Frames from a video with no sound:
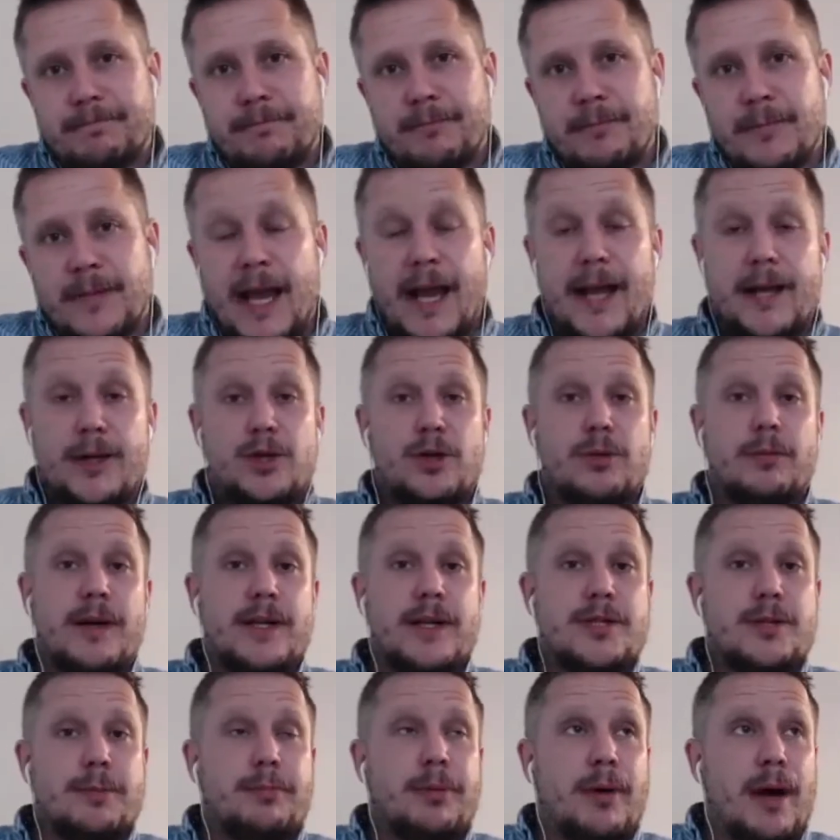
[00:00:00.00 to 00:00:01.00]
And to my
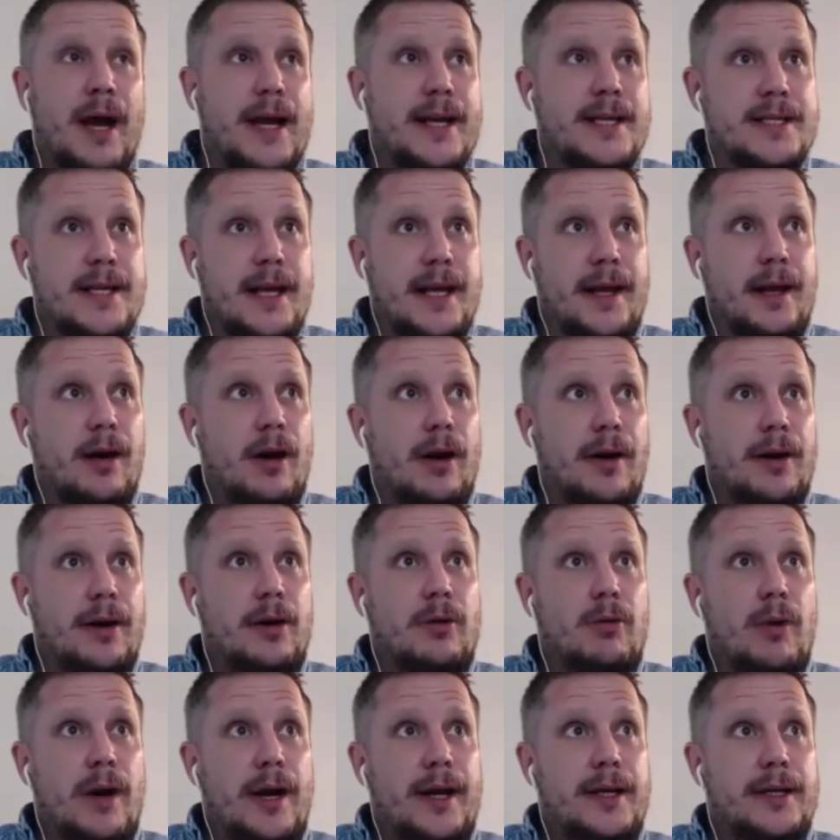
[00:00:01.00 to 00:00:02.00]
surprise, I got a
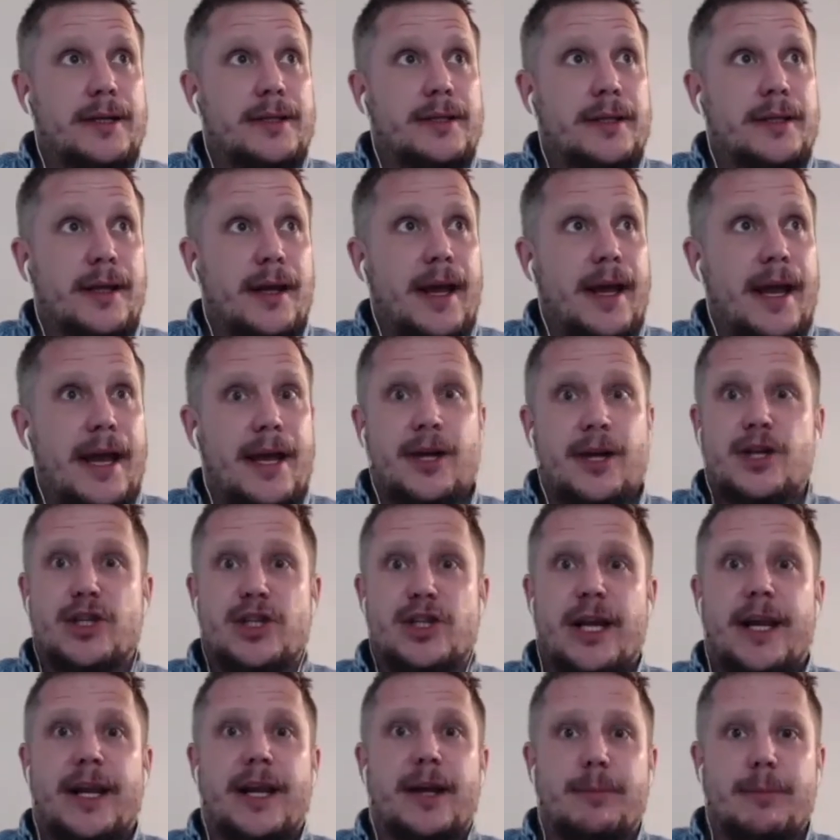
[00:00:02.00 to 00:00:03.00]
quite uh,
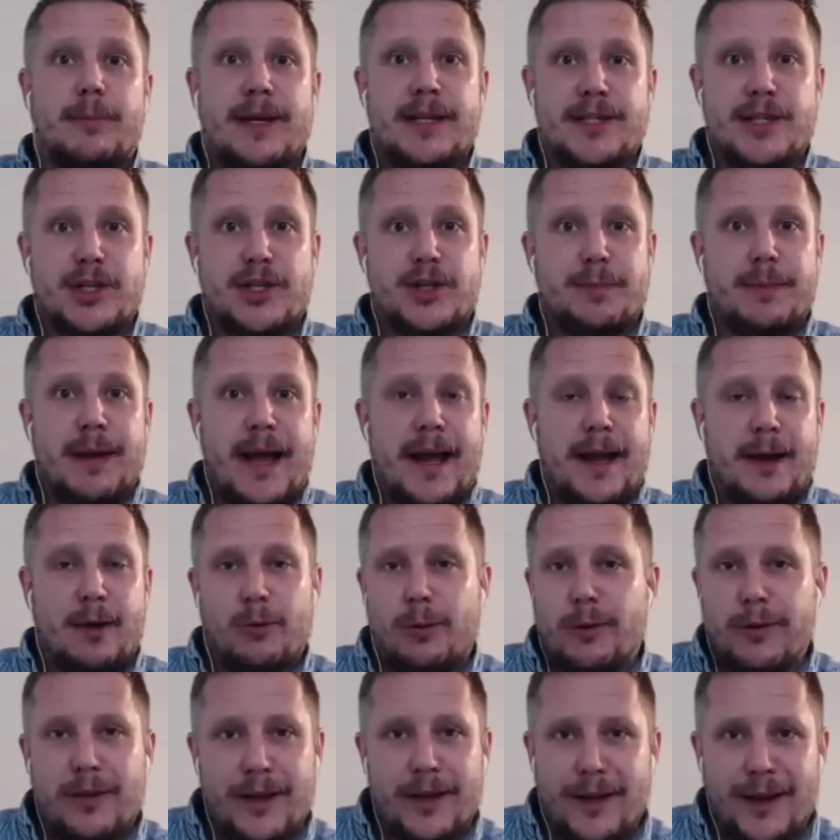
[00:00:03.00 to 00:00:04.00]
energetic message back
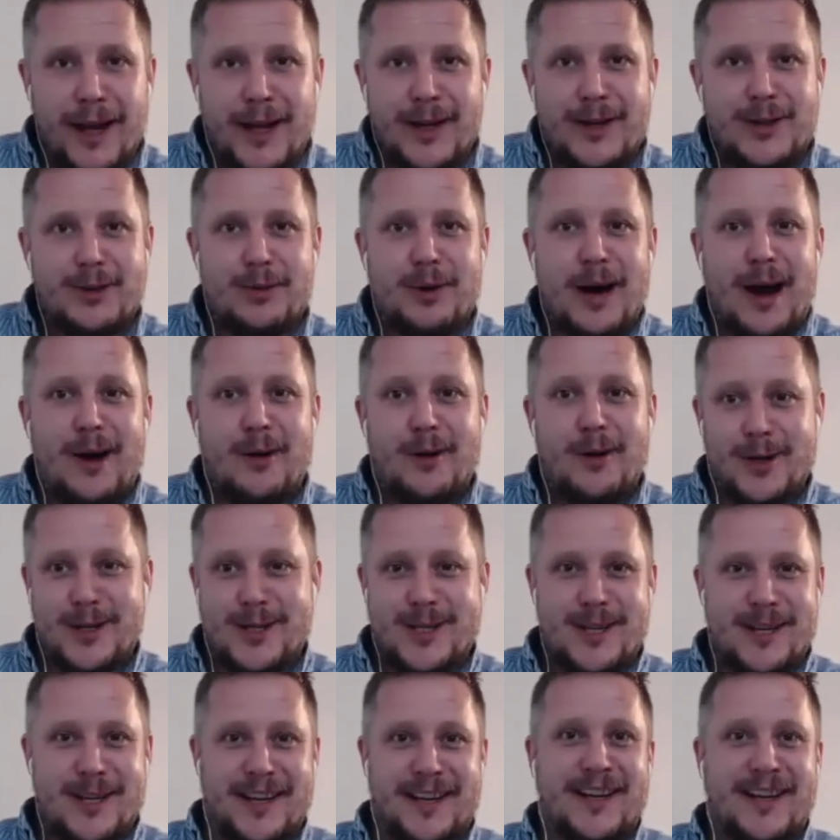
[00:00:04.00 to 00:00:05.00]
within like two
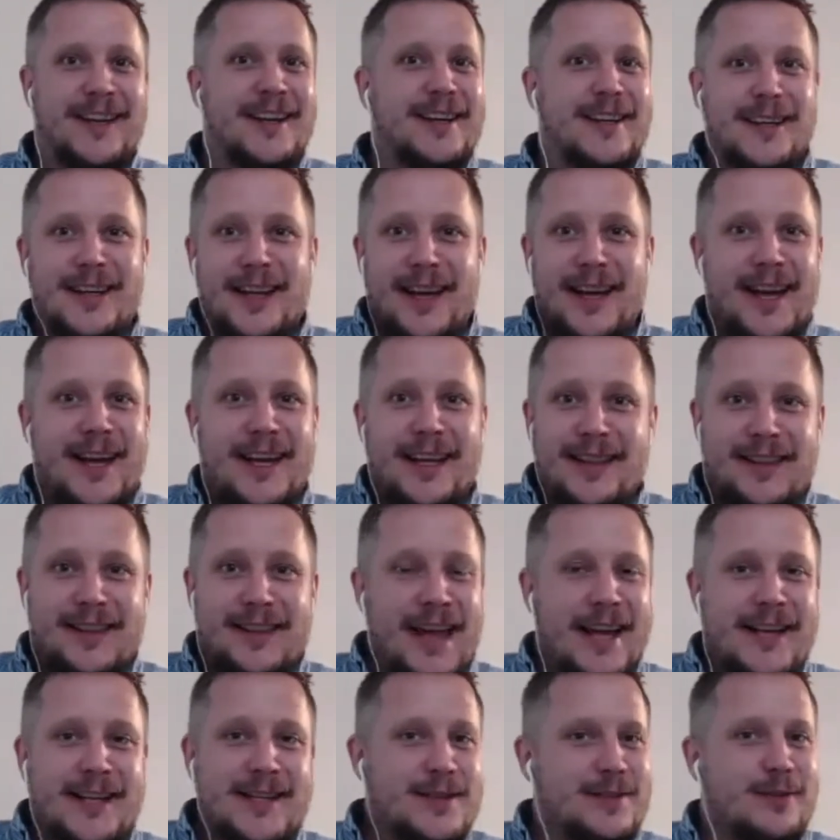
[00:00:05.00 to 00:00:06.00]
hours, like, hey,
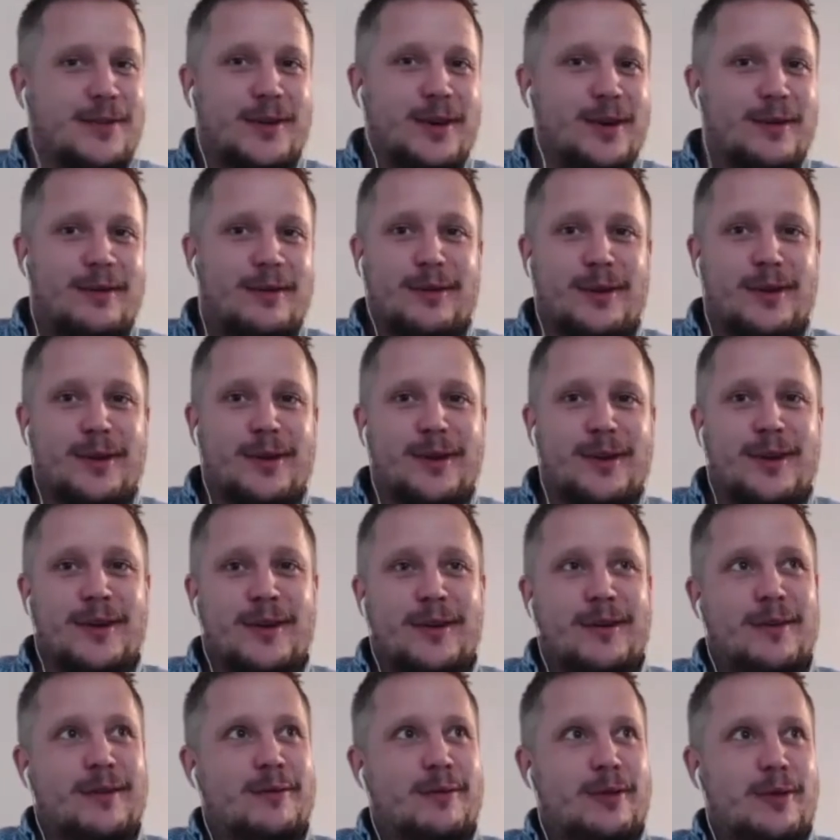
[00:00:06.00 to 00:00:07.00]
thanks for, for
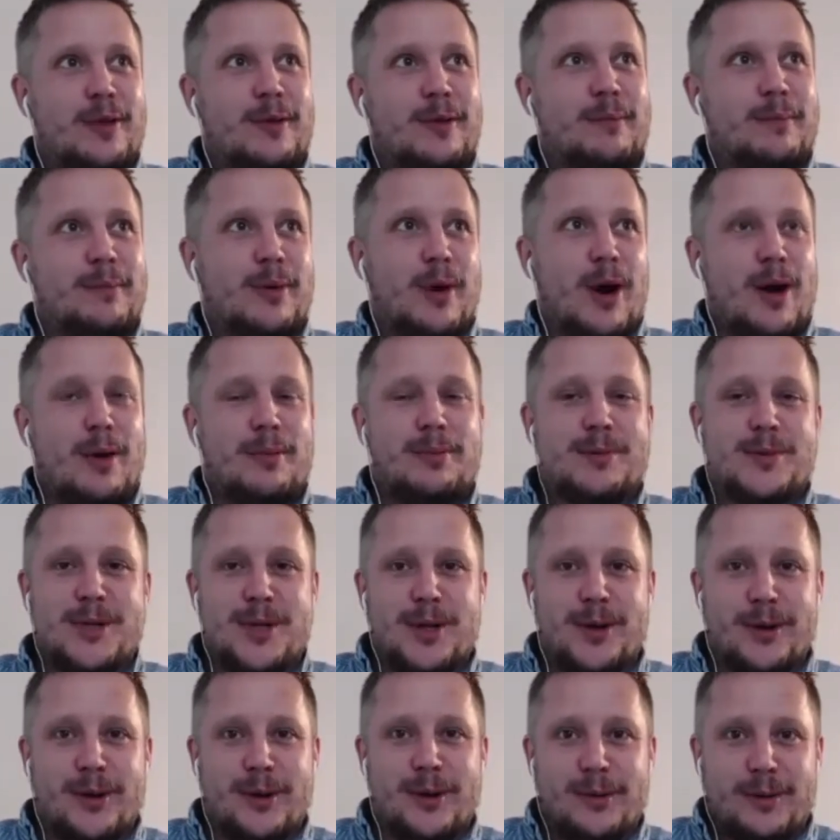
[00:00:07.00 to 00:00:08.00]
the for the props,
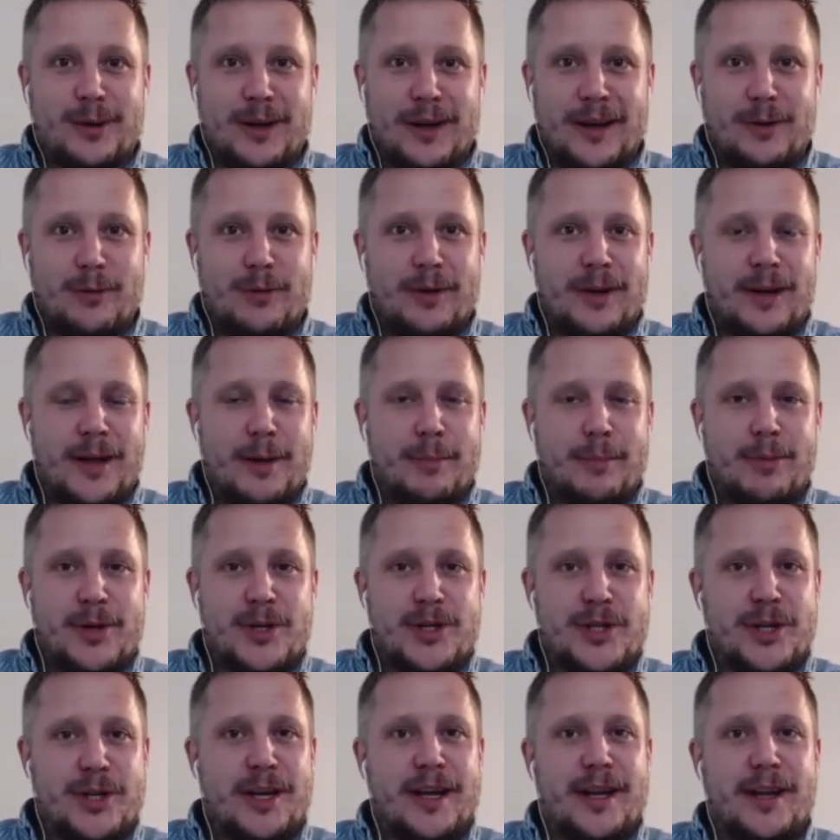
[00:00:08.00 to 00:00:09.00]
you know, I really
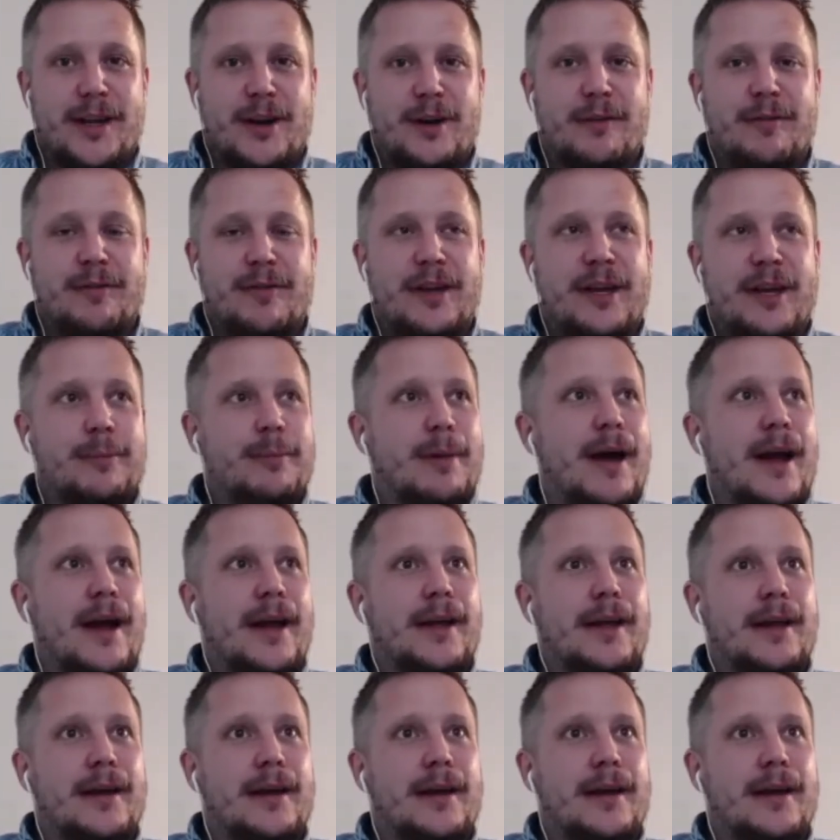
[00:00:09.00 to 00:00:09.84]
appreciate your feedback.